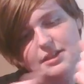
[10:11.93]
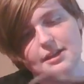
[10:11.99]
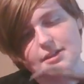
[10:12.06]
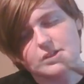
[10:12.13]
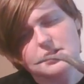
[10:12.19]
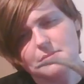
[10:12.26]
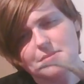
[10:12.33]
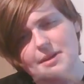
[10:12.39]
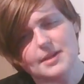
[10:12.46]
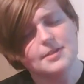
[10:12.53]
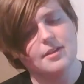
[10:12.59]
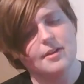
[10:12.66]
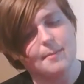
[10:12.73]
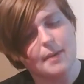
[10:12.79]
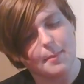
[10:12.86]
It's
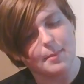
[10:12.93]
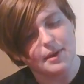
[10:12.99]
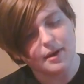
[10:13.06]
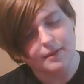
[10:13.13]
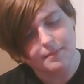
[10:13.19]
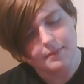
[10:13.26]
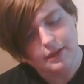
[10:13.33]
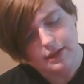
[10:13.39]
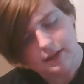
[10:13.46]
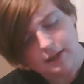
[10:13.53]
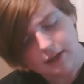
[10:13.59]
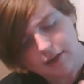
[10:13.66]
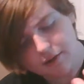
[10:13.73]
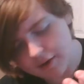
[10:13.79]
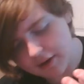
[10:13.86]
easy to pop it on.
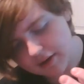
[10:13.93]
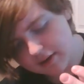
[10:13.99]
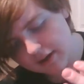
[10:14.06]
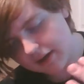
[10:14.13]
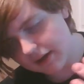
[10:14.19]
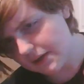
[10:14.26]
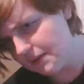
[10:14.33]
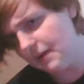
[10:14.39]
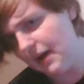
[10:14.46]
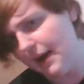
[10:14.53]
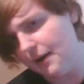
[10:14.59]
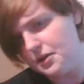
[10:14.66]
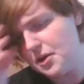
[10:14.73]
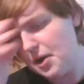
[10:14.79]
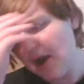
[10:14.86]
You don't need like a
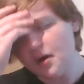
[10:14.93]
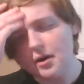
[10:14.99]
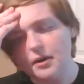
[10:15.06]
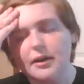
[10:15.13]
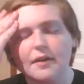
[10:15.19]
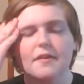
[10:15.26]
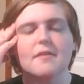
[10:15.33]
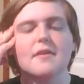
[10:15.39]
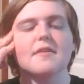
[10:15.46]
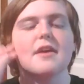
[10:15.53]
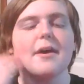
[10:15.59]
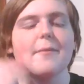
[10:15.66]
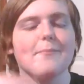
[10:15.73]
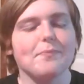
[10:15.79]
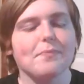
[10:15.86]
hair dryer or anything like
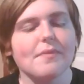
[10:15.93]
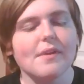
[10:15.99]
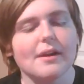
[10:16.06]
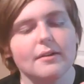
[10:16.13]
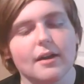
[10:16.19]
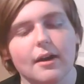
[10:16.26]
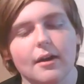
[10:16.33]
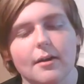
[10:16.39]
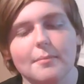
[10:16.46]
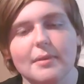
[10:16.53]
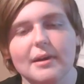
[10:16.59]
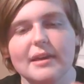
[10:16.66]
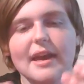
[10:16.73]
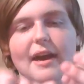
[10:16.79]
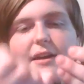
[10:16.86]
that.
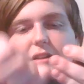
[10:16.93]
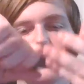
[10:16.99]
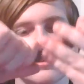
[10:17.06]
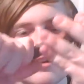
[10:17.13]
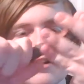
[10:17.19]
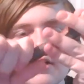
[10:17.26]
But yeah, it's